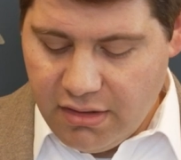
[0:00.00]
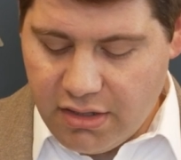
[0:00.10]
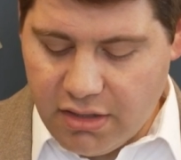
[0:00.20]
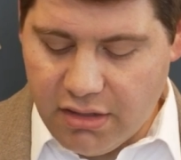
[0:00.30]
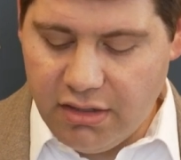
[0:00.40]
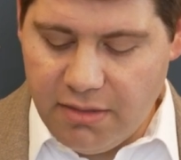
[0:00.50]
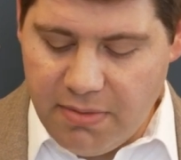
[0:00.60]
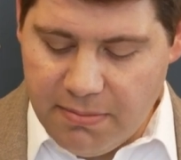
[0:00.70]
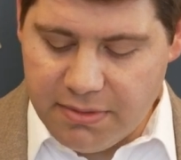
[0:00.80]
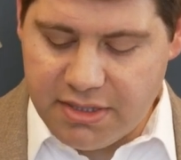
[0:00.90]
Currently,
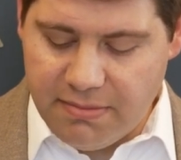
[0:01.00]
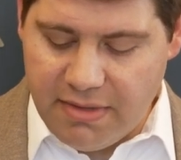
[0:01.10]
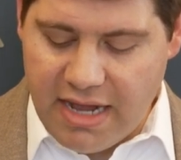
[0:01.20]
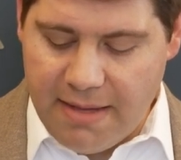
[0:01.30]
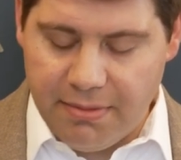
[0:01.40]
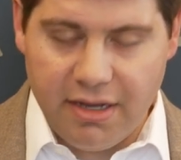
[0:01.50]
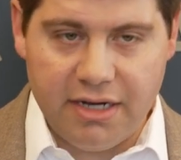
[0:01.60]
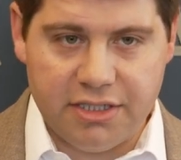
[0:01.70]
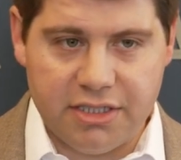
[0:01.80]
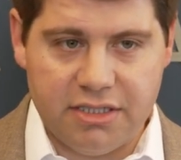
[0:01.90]
people submit
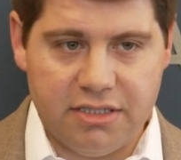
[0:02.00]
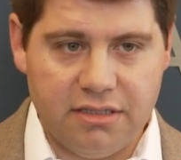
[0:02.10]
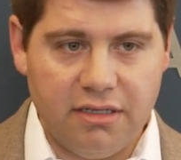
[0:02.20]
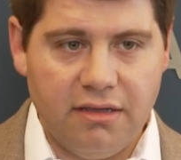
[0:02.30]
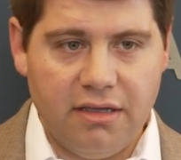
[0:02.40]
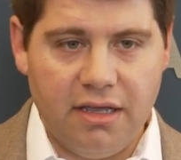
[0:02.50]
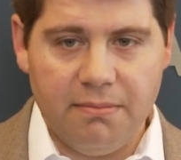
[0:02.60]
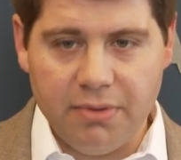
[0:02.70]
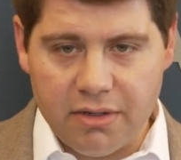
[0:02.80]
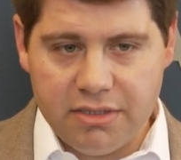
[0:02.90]
applications in
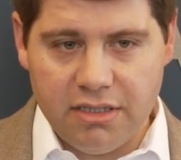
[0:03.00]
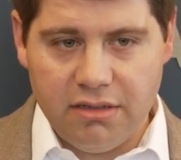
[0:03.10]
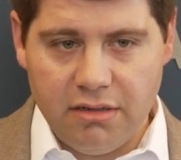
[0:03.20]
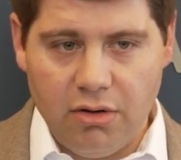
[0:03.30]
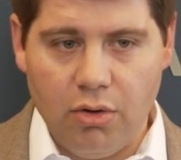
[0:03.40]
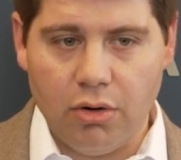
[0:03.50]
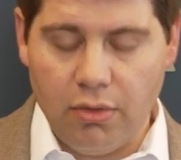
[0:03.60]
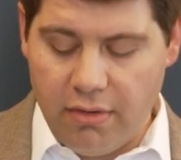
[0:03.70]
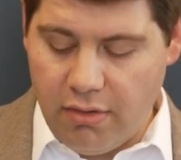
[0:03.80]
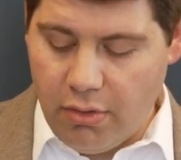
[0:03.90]
person
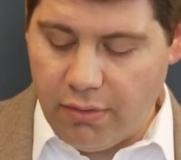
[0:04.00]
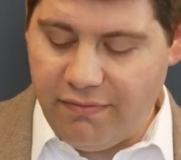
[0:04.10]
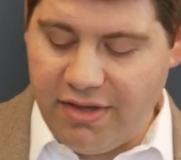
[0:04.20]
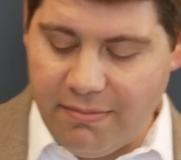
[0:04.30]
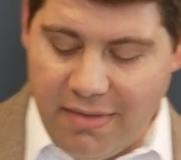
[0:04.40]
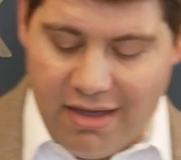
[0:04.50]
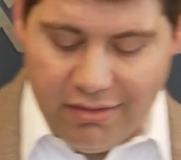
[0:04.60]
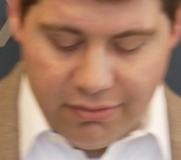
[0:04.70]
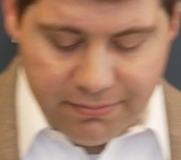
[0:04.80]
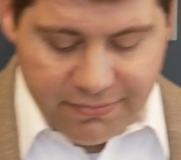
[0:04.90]
or via
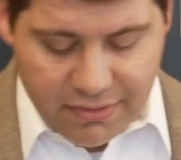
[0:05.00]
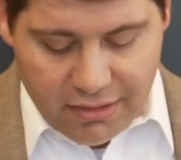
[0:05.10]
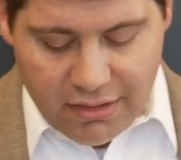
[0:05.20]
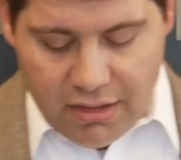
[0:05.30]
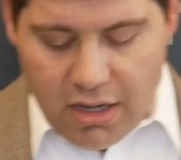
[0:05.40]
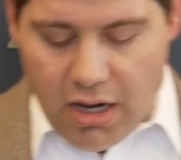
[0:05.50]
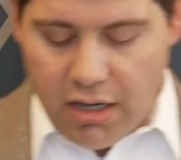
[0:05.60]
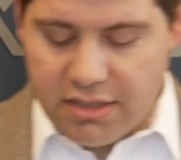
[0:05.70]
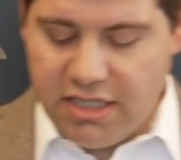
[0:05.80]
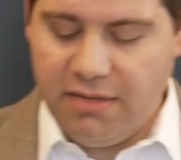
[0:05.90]
mail.
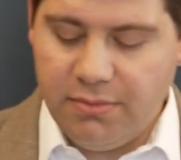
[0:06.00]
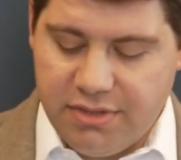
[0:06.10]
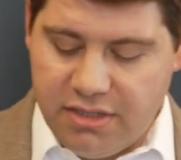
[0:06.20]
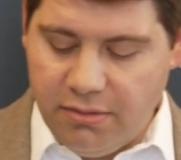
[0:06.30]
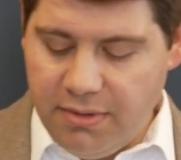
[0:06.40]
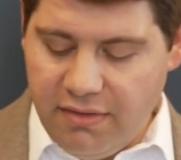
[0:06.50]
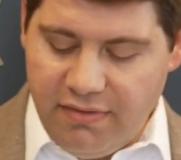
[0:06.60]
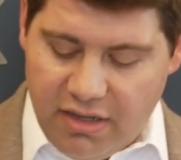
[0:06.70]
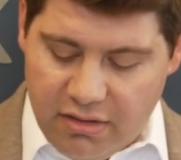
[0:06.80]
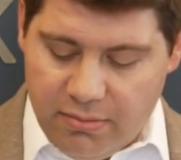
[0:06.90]
Our team will still be
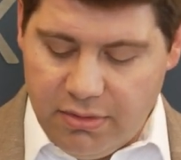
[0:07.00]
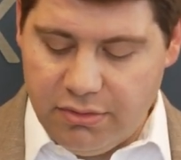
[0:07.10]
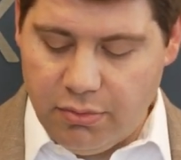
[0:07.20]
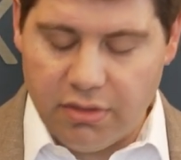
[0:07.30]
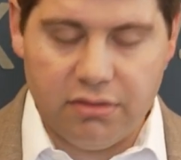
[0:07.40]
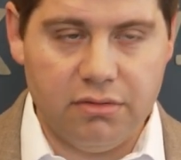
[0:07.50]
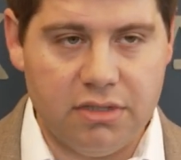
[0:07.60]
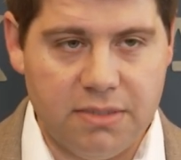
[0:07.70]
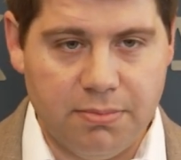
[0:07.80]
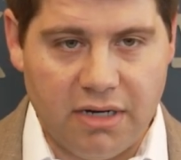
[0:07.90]
available to work through
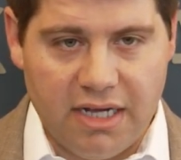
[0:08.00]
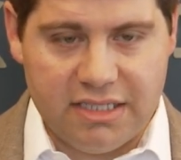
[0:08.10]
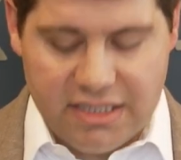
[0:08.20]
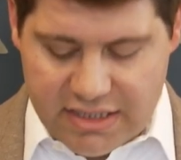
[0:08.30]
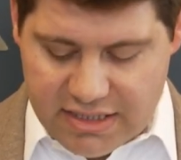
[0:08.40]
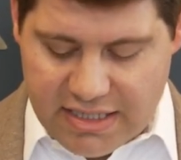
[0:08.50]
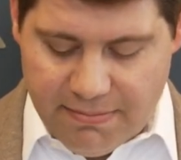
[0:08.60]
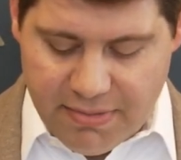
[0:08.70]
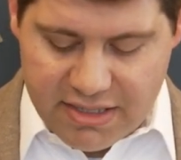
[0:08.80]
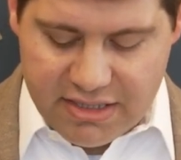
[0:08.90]
this process
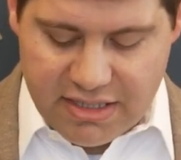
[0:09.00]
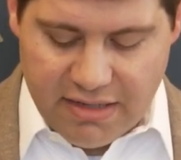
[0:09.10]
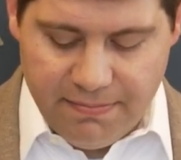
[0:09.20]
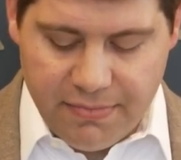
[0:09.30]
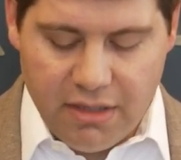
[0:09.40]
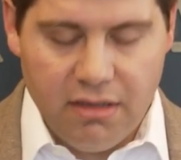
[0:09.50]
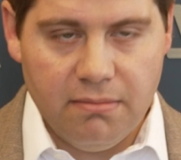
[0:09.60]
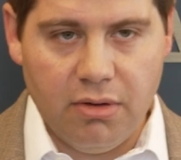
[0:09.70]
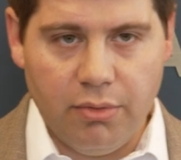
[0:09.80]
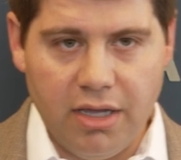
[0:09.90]
step by step,
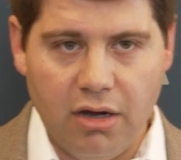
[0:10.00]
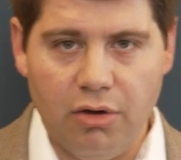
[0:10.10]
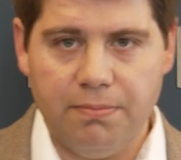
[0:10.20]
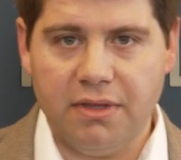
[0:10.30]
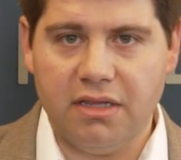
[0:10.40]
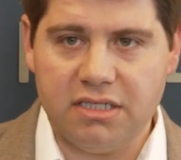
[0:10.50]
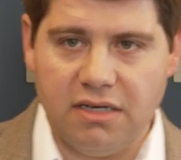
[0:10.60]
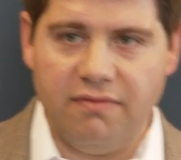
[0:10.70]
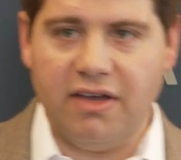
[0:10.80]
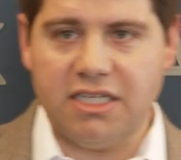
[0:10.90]
but we hope that this
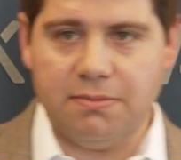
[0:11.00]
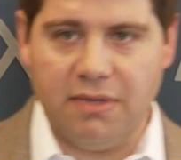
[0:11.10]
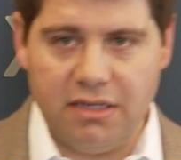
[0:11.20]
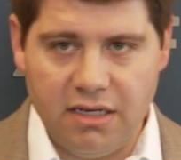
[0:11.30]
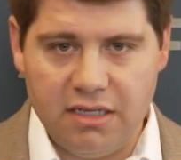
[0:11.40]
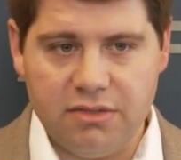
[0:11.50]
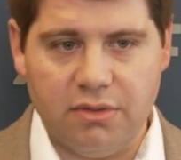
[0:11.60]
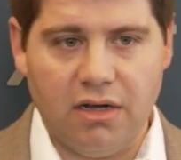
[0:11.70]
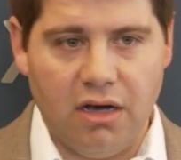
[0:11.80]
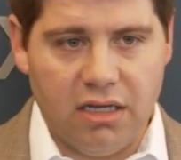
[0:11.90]
investment into
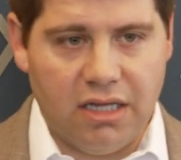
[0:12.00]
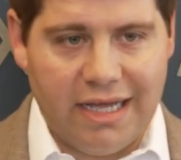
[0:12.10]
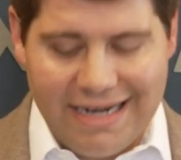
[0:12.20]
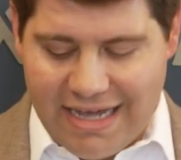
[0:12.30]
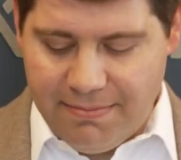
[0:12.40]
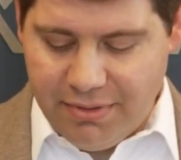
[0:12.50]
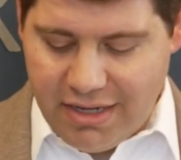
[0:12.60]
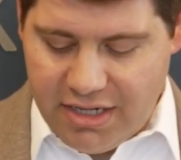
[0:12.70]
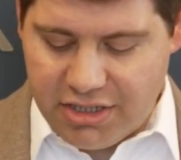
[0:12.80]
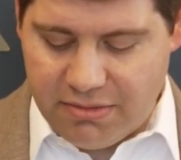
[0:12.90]
an online
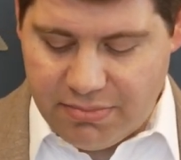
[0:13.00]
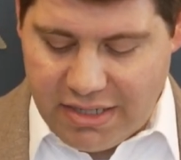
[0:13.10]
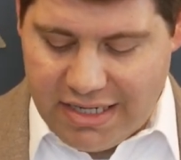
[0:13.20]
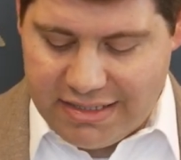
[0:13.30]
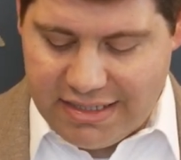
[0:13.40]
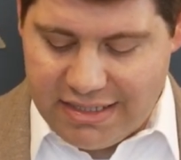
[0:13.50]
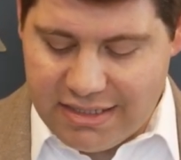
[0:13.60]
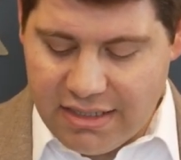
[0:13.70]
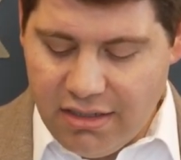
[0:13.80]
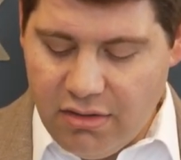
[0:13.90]
application process
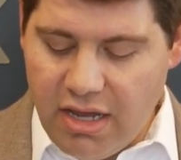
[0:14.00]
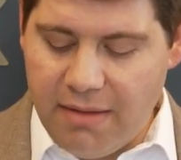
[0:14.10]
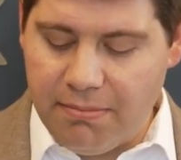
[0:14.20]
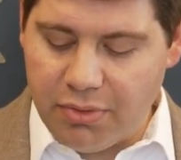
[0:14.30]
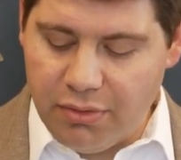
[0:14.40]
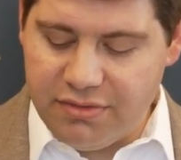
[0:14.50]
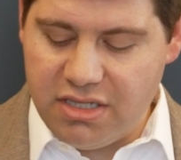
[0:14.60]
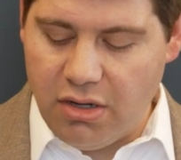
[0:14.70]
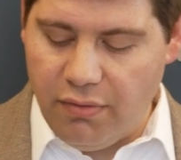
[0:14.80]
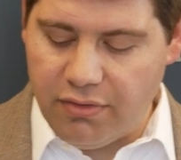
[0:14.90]
improves
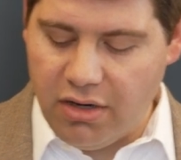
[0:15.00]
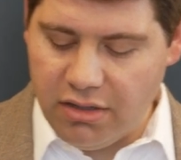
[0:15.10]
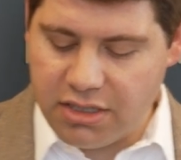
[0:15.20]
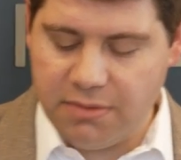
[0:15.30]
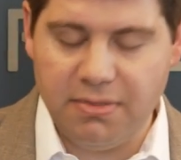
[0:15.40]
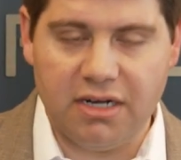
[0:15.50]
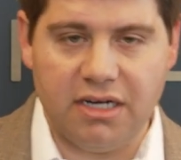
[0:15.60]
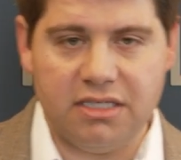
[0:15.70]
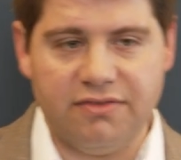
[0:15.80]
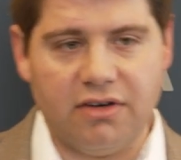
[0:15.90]
the overall
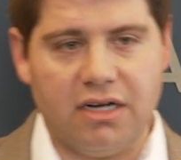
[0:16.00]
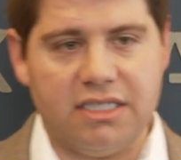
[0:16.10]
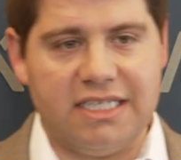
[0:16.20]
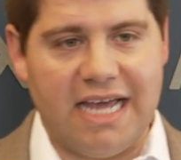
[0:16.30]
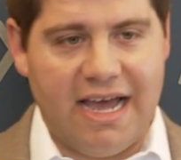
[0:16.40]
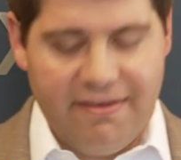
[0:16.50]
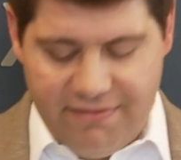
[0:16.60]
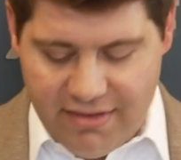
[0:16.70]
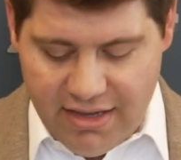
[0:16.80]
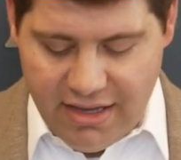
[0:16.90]
experience for our staff
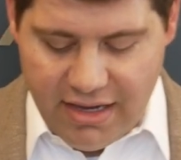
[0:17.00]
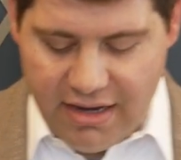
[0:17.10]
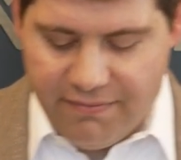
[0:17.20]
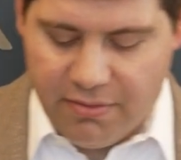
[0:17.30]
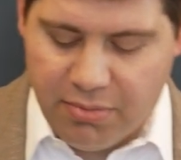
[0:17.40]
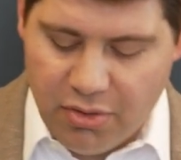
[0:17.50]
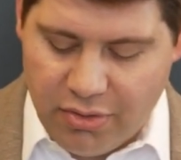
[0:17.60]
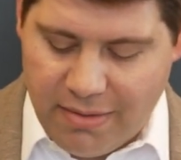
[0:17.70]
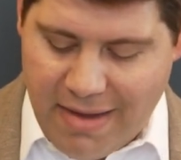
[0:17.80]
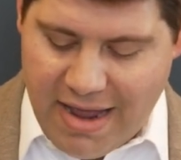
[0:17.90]
and for
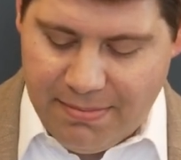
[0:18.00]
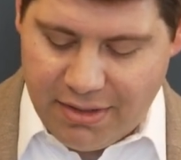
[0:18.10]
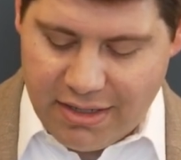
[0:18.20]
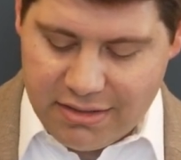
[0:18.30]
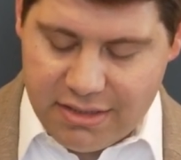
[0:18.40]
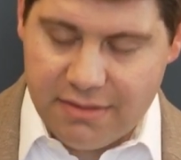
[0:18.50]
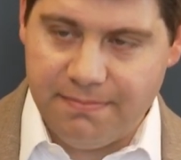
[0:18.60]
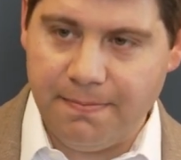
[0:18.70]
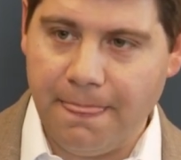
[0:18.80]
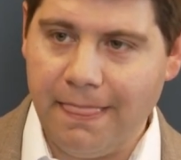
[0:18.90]
program applicants.
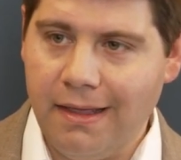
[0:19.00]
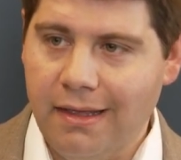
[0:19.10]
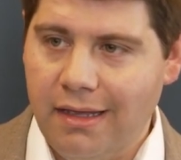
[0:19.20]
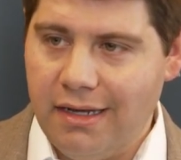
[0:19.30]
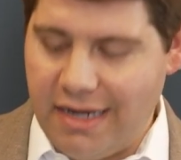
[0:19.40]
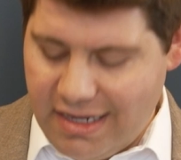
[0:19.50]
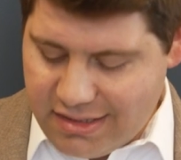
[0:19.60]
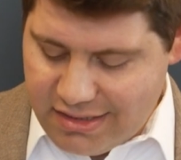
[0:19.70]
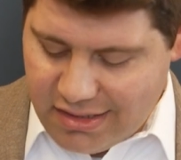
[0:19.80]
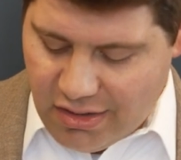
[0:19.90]

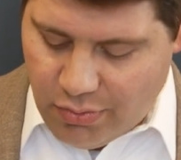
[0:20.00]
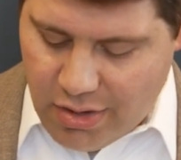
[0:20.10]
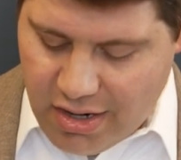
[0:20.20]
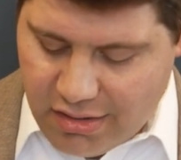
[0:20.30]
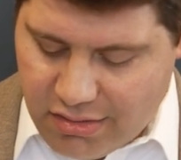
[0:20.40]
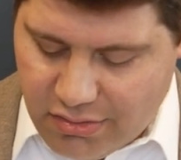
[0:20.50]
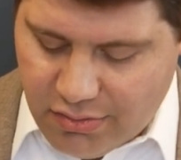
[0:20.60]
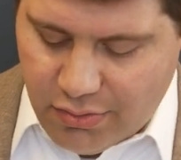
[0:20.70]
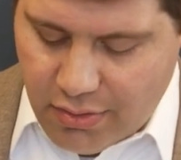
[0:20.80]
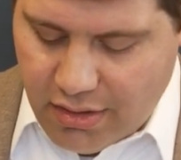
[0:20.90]
Next, I'll walk
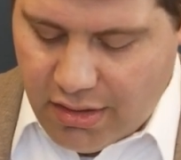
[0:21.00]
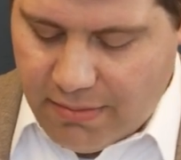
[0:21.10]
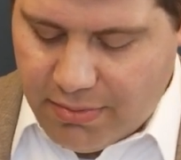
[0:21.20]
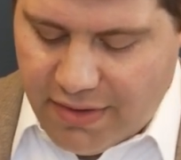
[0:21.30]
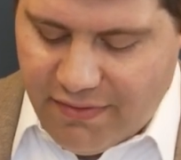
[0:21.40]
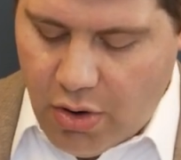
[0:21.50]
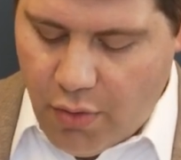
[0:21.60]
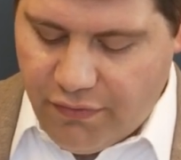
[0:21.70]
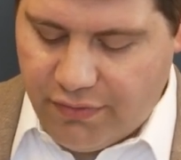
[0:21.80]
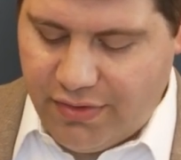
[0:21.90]
through a brief
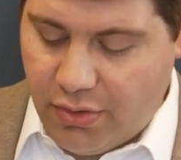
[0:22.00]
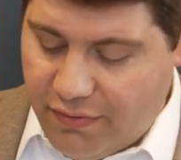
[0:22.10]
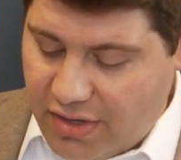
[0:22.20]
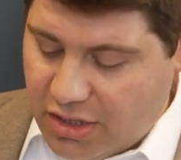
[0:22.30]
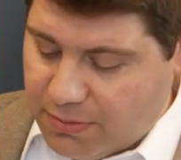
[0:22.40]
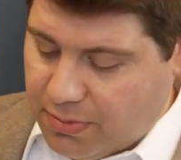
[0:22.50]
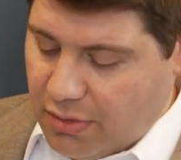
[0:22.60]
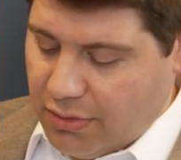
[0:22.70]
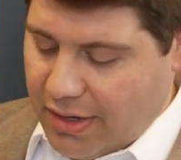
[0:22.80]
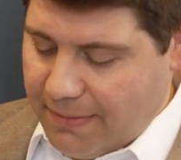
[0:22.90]
overview of each
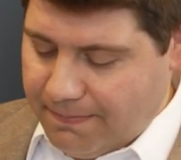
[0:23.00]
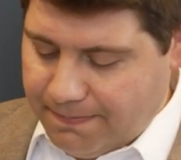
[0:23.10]
program.